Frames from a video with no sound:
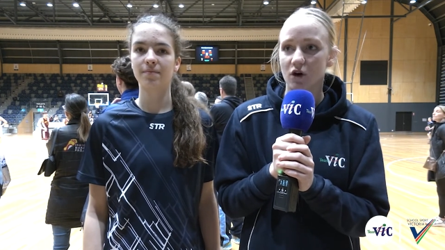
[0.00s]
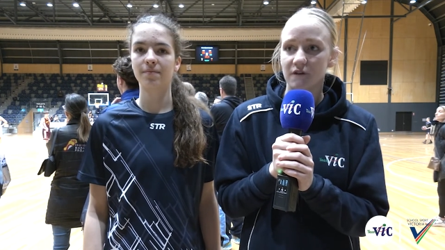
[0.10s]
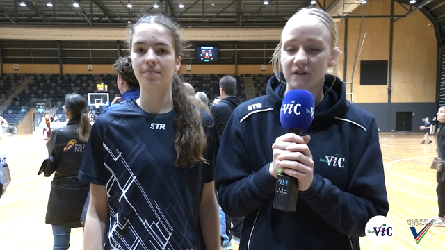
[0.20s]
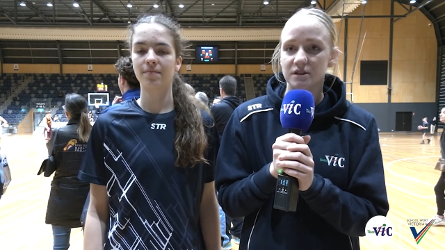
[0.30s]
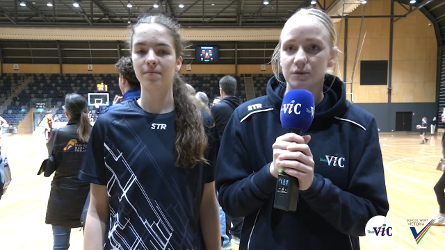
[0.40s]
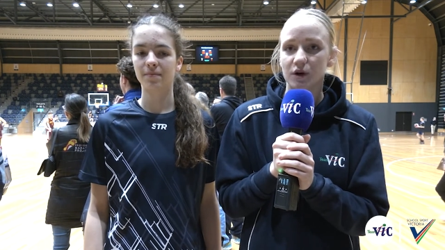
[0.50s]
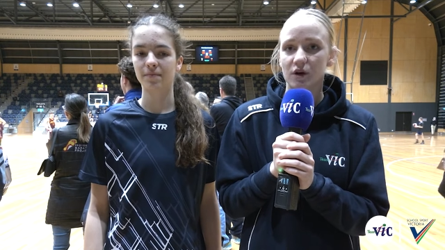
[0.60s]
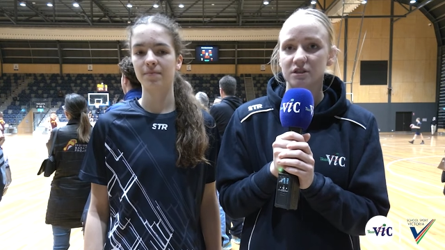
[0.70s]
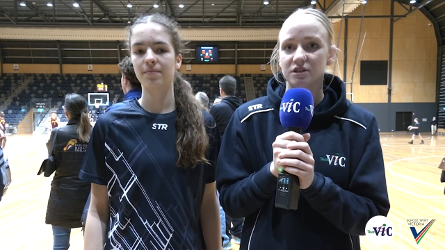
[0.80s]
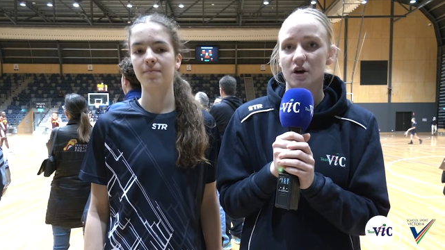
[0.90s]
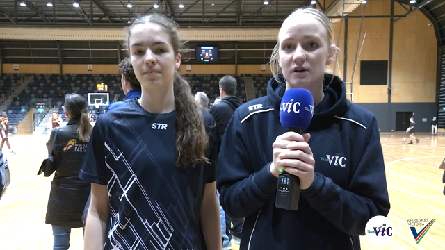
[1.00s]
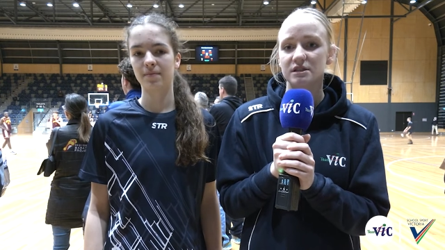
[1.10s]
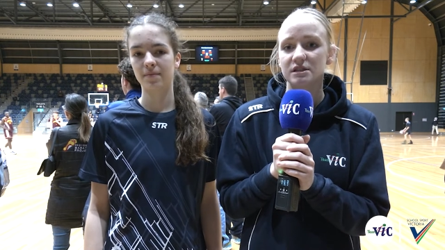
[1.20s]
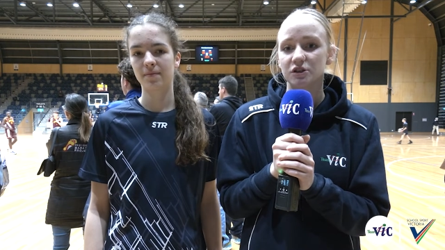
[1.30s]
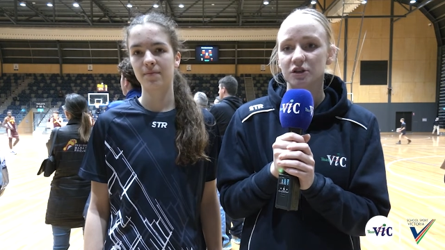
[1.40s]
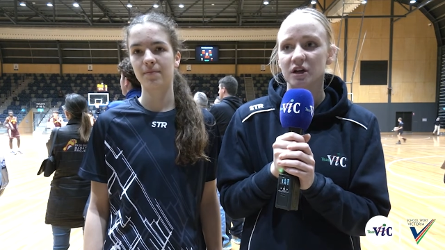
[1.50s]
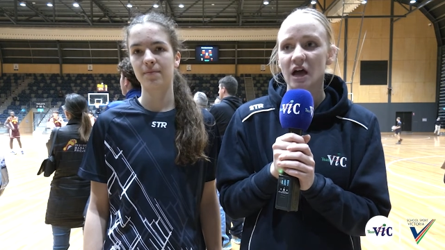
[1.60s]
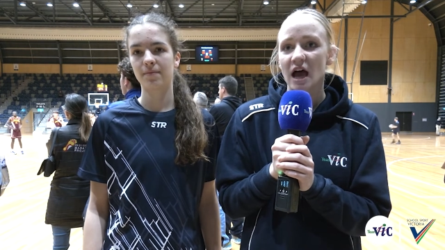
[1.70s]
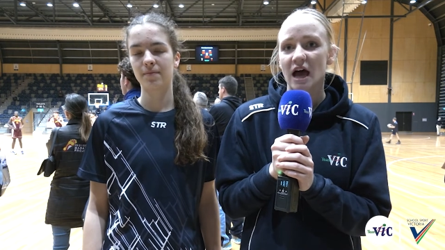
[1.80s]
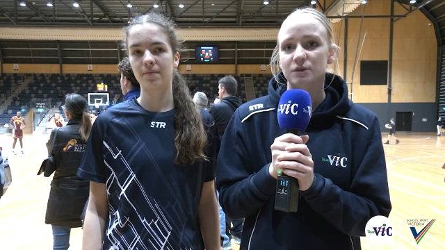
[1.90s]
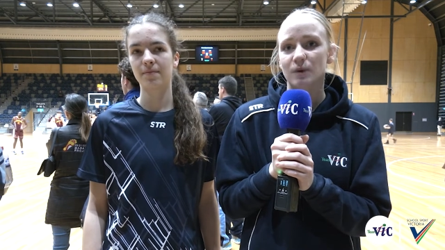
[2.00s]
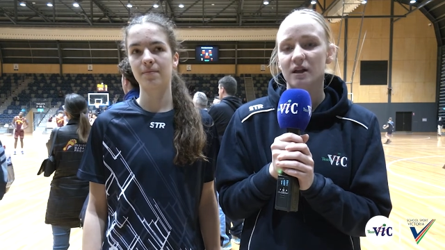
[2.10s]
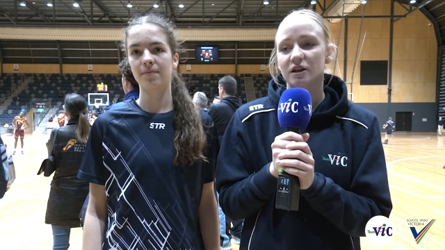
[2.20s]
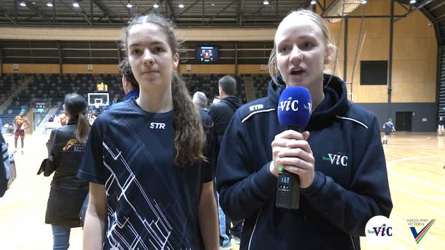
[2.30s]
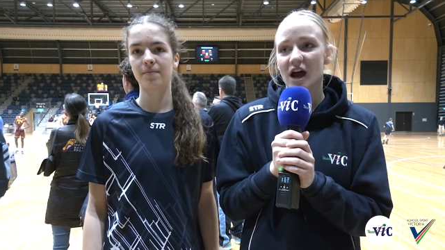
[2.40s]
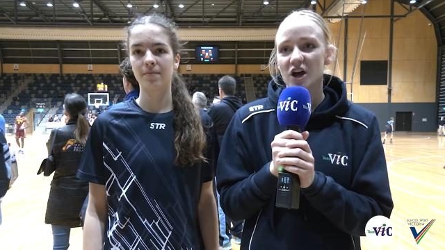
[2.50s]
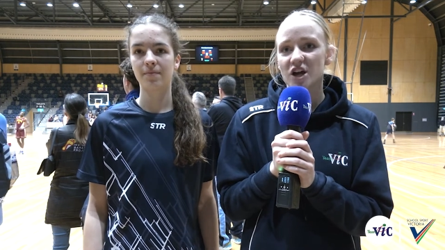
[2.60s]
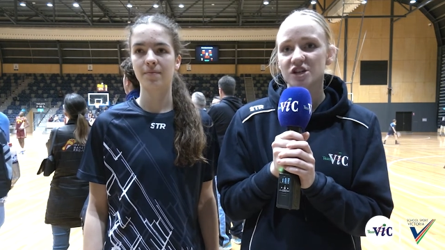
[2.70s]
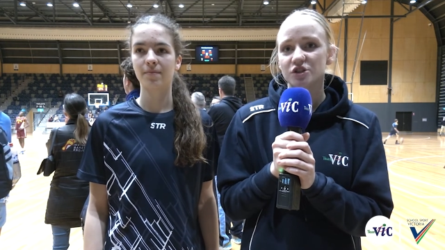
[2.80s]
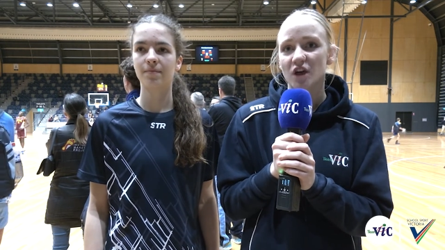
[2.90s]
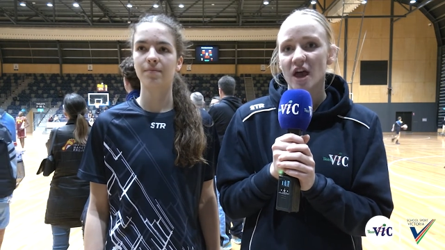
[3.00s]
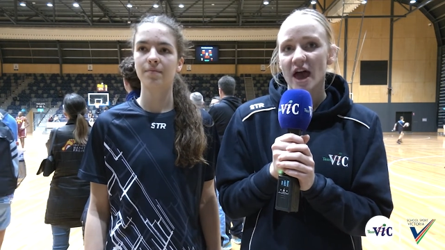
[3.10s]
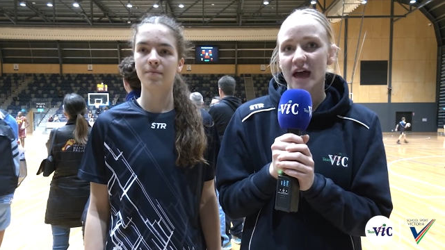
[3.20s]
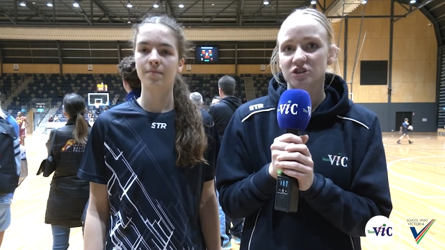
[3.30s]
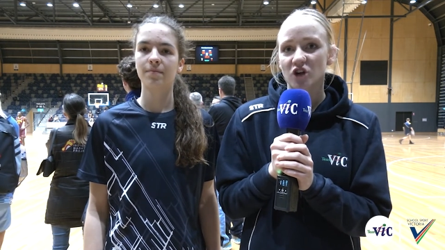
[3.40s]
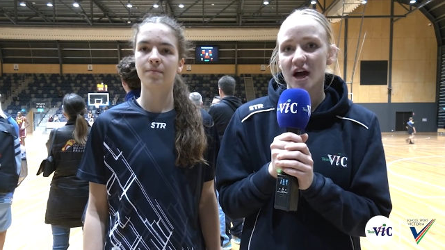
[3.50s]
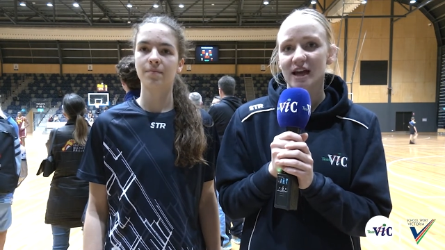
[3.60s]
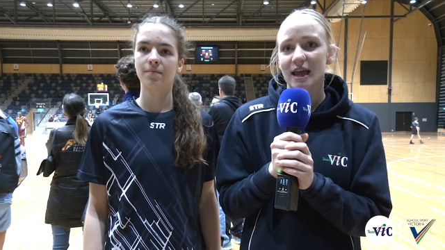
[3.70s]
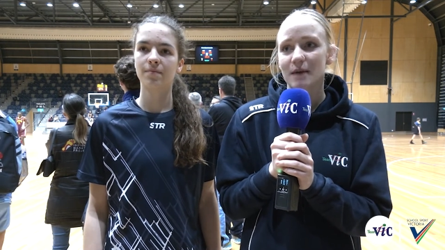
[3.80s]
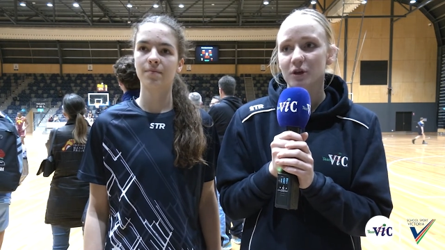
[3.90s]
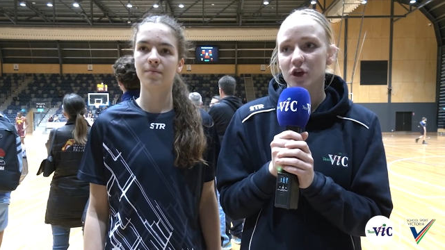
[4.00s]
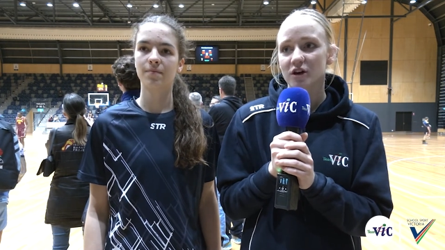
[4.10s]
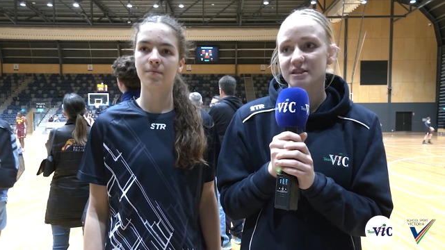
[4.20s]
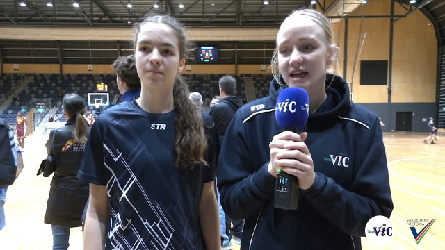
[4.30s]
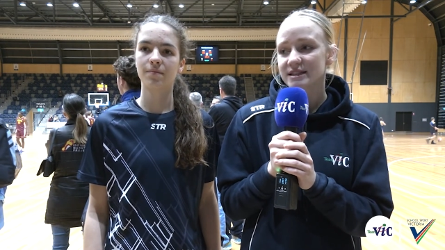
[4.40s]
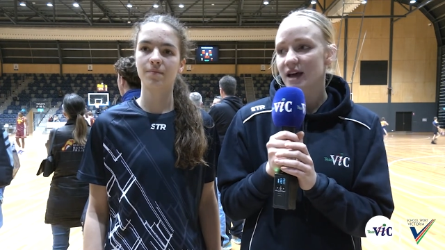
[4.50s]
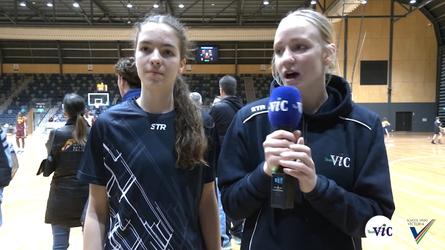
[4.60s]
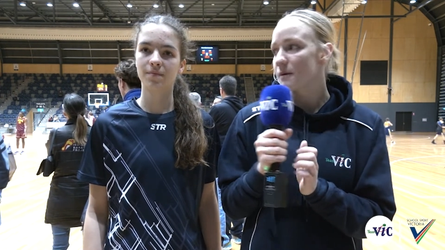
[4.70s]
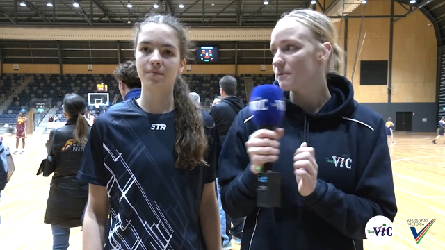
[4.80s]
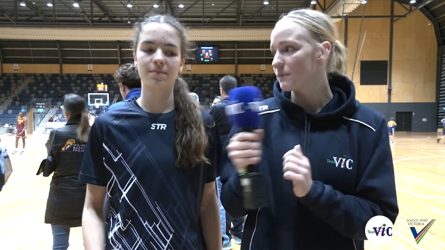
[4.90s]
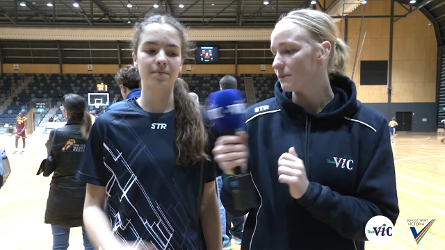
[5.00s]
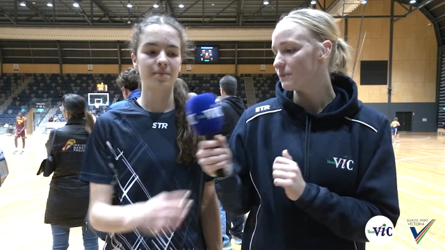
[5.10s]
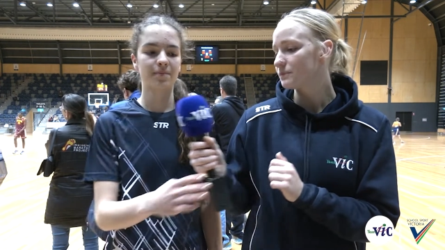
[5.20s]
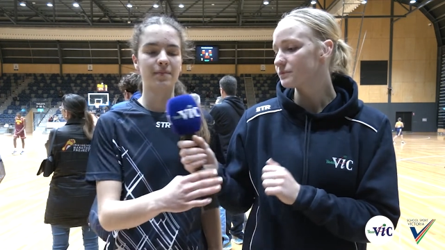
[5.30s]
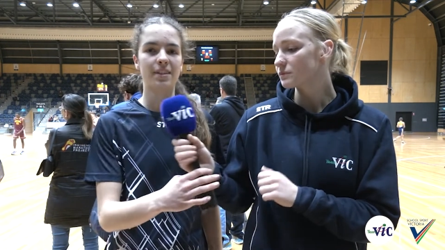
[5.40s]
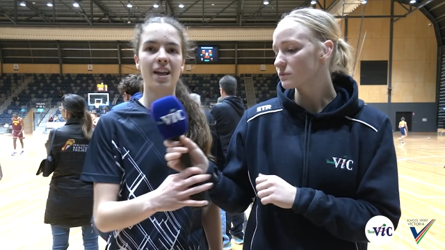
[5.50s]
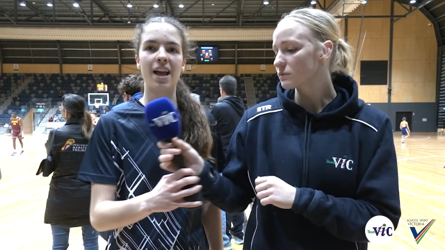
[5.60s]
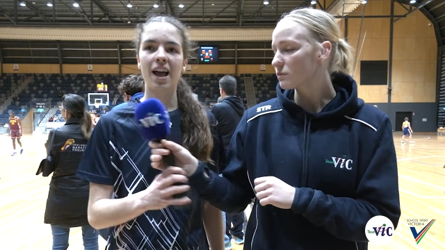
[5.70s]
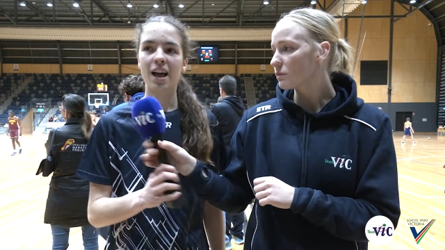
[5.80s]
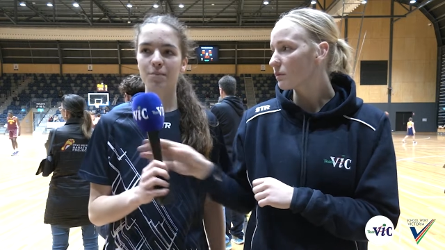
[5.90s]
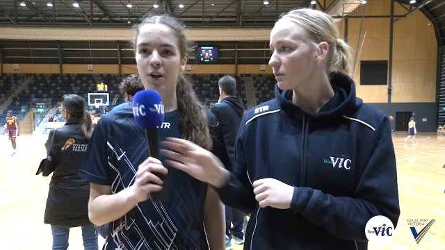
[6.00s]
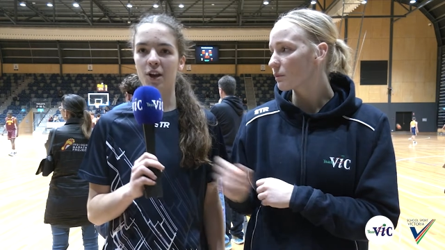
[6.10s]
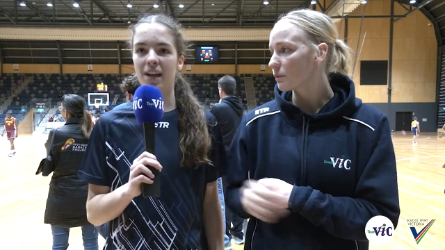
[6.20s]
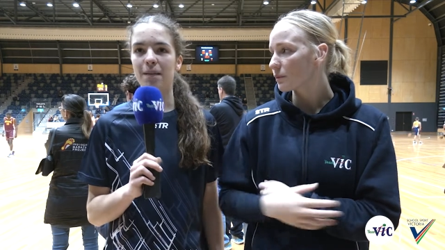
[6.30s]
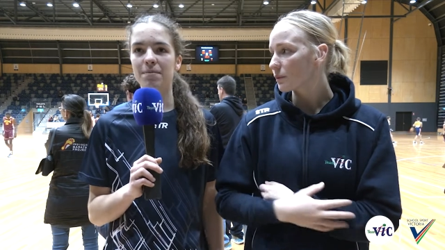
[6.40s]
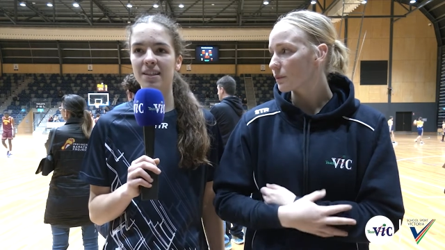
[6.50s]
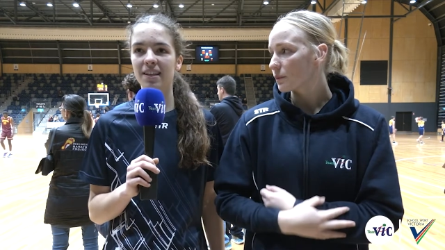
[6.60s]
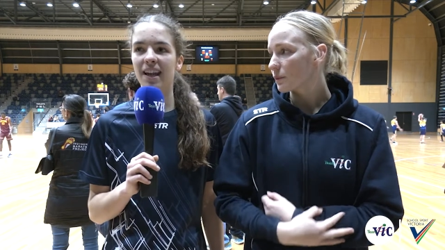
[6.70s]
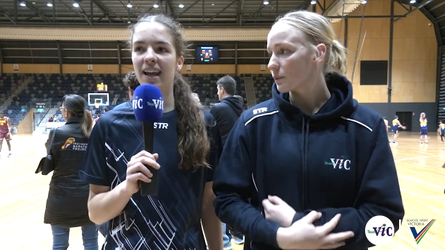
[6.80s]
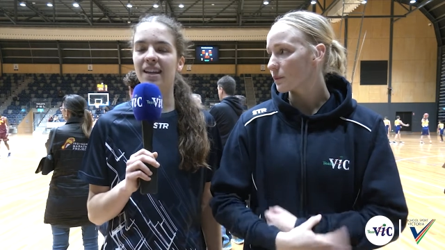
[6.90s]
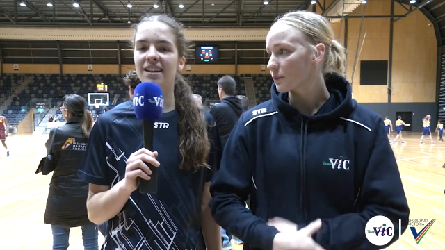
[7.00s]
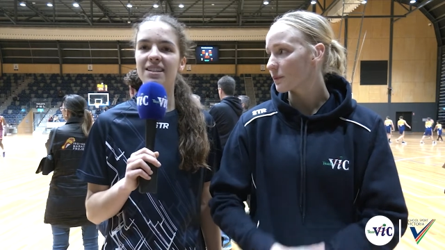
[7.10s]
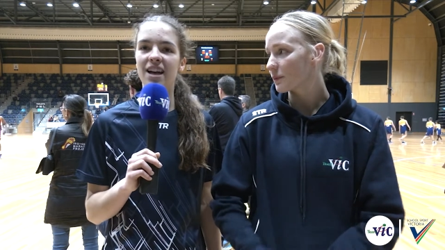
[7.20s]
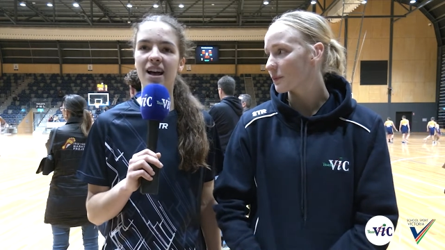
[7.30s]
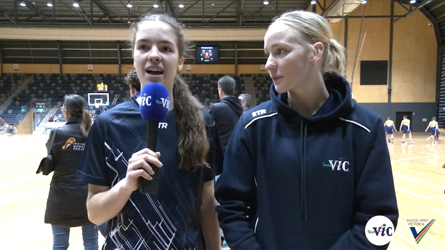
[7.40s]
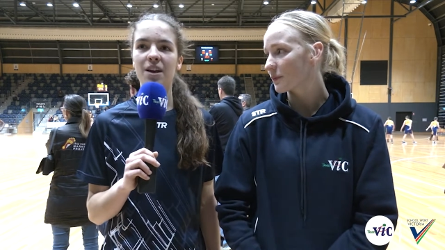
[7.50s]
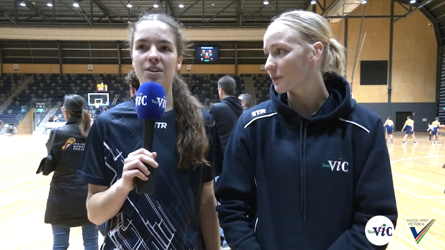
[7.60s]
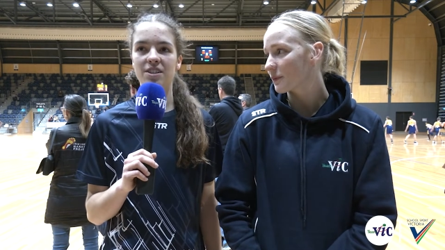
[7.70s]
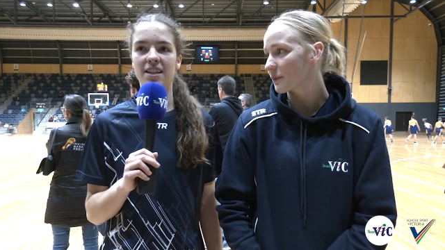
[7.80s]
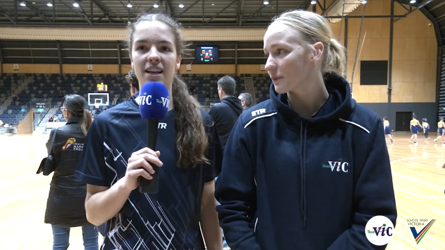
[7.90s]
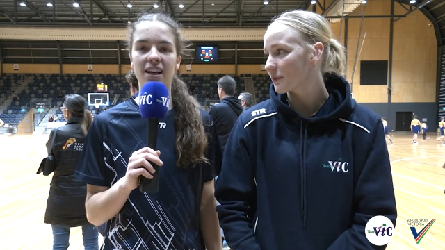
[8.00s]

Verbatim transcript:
Speaker 1: or offence we're going to go into, as well encourage and try and keep the girls' heads up.
Speaker 2: I'm co-captain and I just like